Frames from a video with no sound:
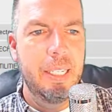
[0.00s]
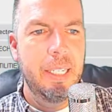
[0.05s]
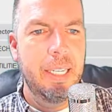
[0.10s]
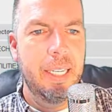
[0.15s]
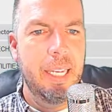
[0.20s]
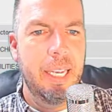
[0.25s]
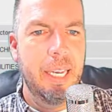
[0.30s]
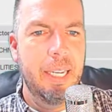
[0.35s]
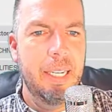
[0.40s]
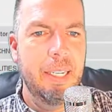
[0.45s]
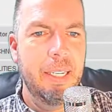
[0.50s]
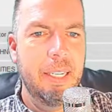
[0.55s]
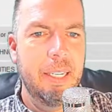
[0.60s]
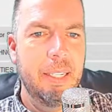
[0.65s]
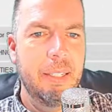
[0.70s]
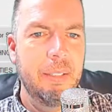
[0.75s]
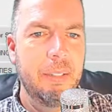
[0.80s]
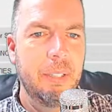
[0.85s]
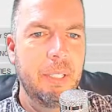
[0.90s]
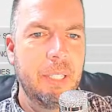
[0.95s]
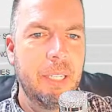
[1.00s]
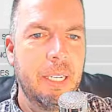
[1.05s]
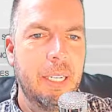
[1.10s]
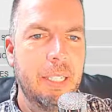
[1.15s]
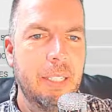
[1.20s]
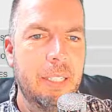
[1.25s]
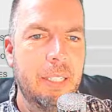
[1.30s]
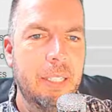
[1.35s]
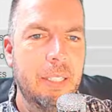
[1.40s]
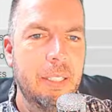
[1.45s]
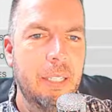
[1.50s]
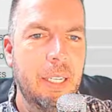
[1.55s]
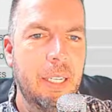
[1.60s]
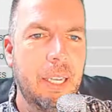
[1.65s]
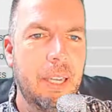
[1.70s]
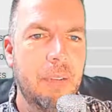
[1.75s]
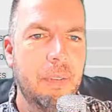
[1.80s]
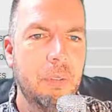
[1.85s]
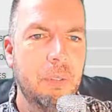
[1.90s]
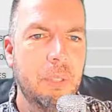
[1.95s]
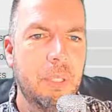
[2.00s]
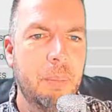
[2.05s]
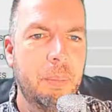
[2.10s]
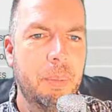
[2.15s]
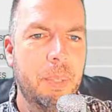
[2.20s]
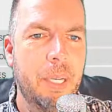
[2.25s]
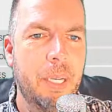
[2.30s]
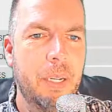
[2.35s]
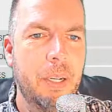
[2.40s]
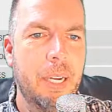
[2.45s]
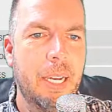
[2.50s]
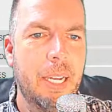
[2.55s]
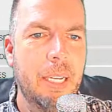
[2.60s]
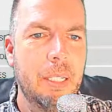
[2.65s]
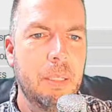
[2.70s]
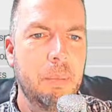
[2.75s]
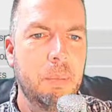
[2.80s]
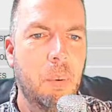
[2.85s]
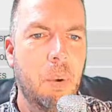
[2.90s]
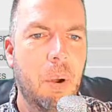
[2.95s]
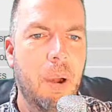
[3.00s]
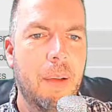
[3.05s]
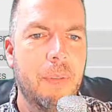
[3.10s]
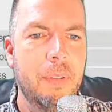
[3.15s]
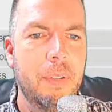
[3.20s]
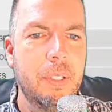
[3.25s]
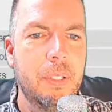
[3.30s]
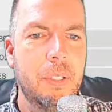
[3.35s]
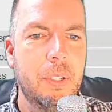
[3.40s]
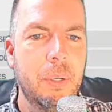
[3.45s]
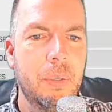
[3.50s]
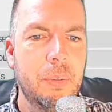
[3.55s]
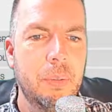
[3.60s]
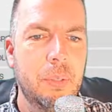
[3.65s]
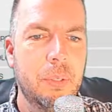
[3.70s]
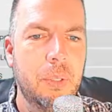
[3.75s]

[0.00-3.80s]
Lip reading: and looking at these levels up here as profit zones.